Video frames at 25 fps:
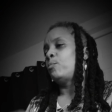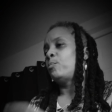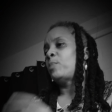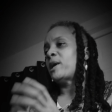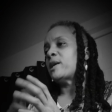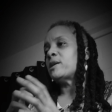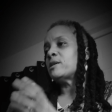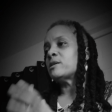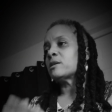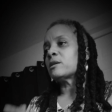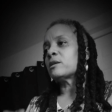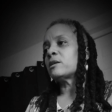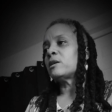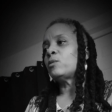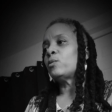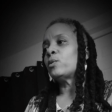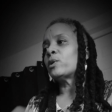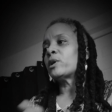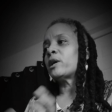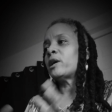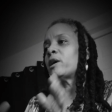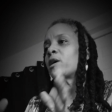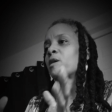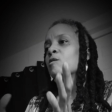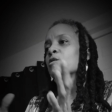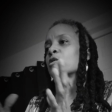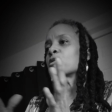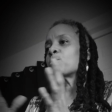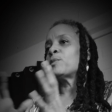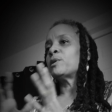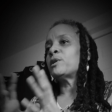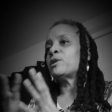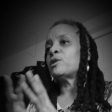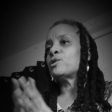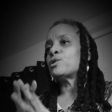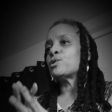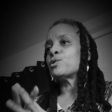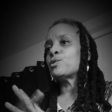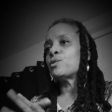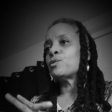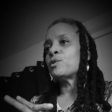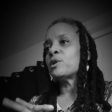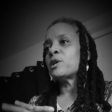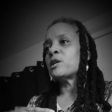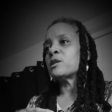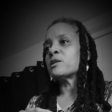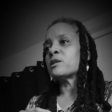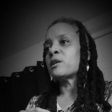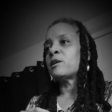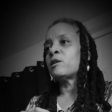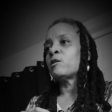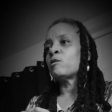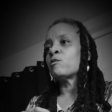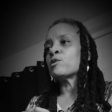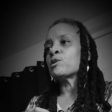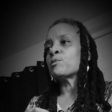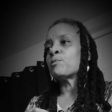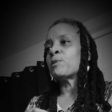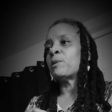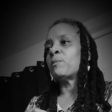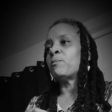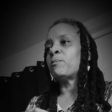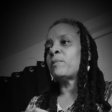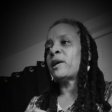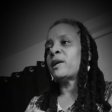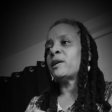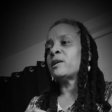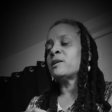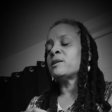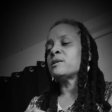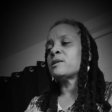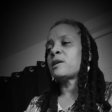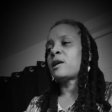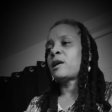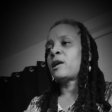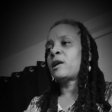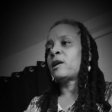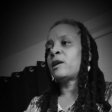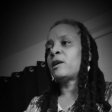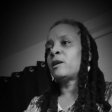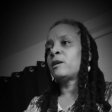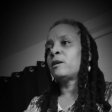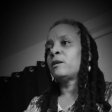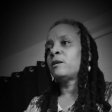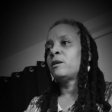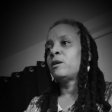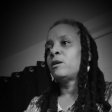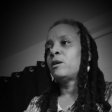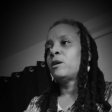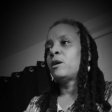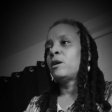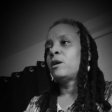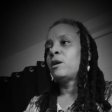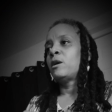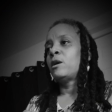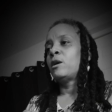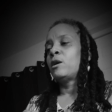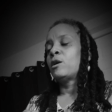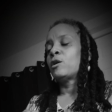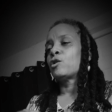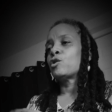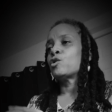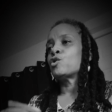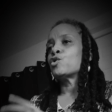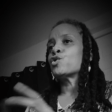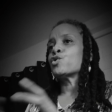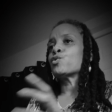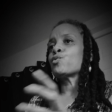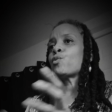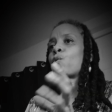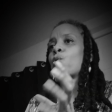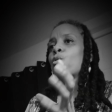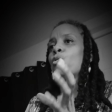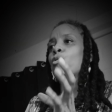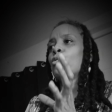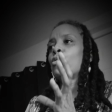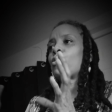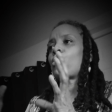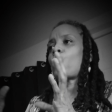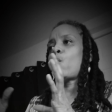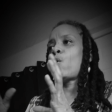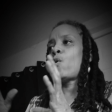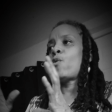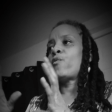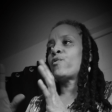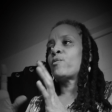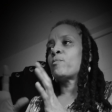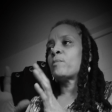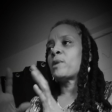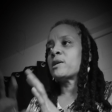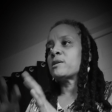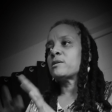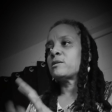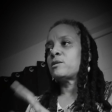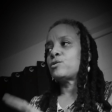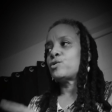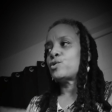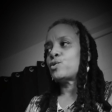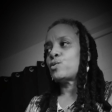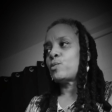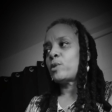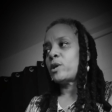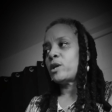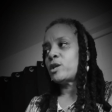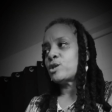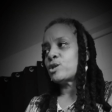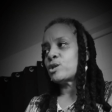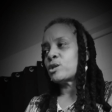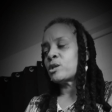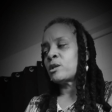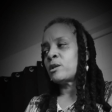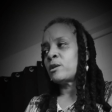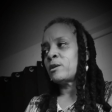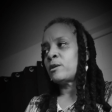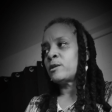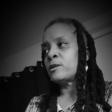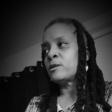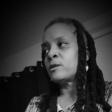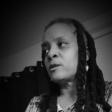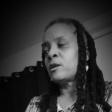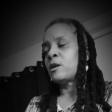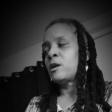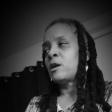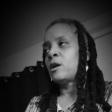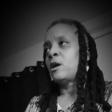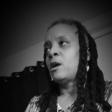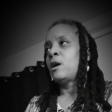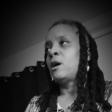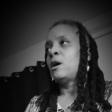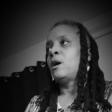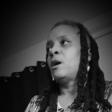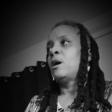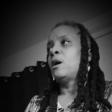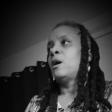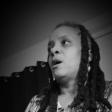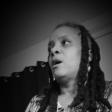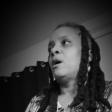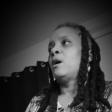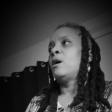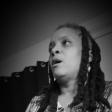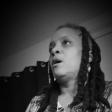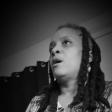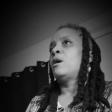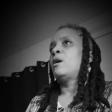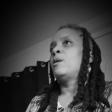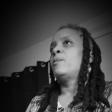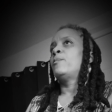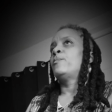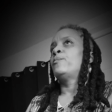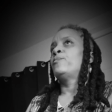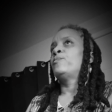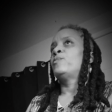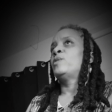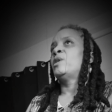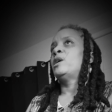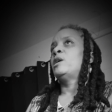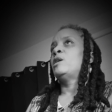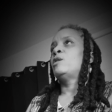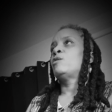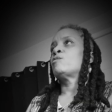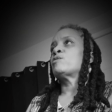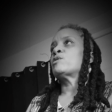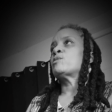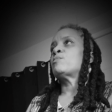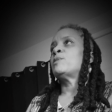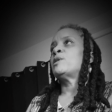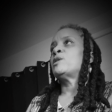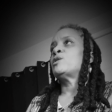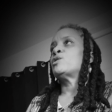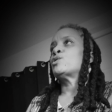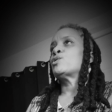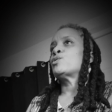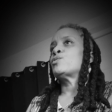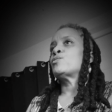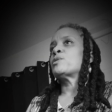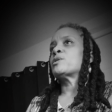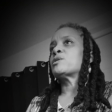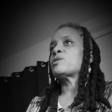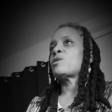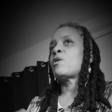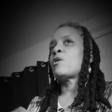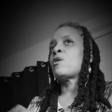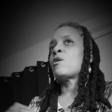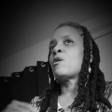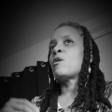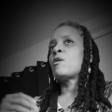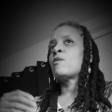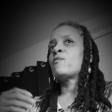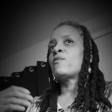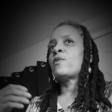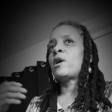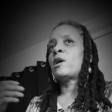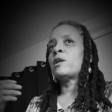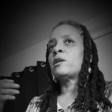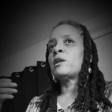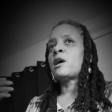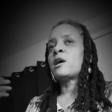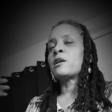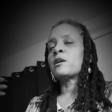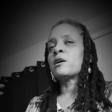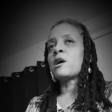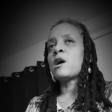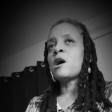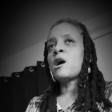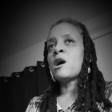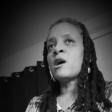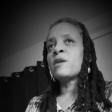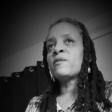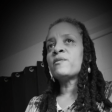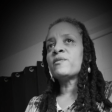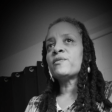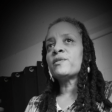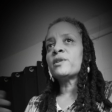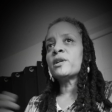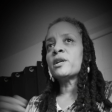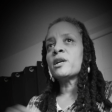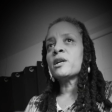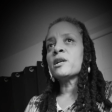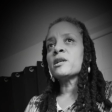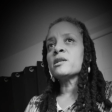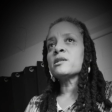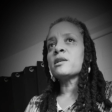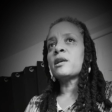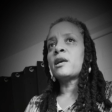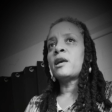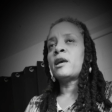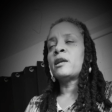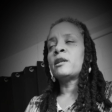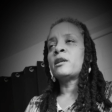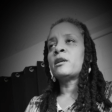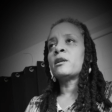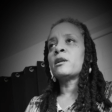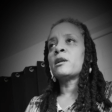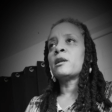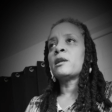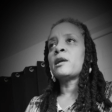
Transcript: Basically, what it helps me to do is it helps me maintain control over my situation. It helps me to resolve a lot of conflicts, and it